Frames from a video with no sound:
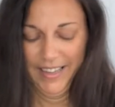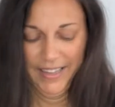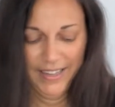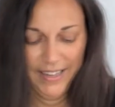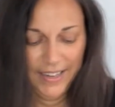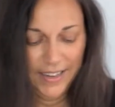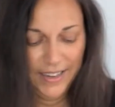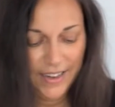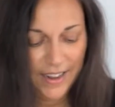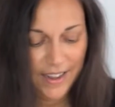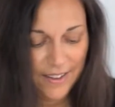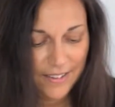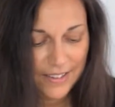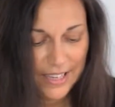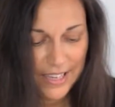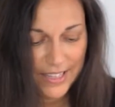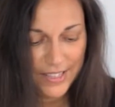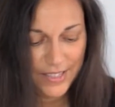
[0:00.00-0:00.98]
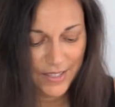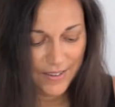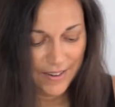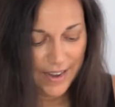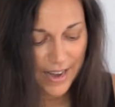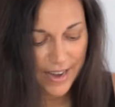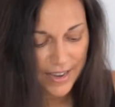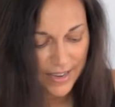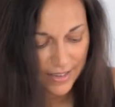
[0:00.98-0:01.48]
Now let's
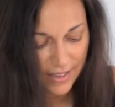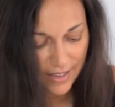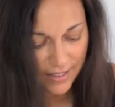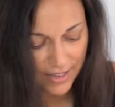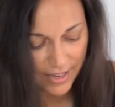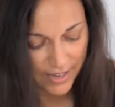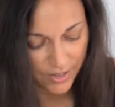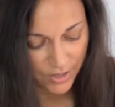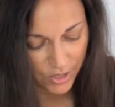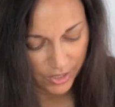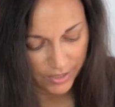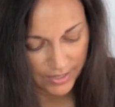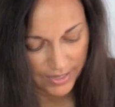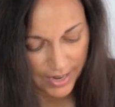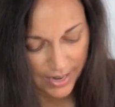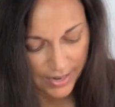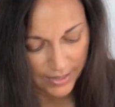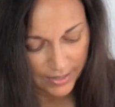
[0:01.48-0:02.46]
try another angel deck.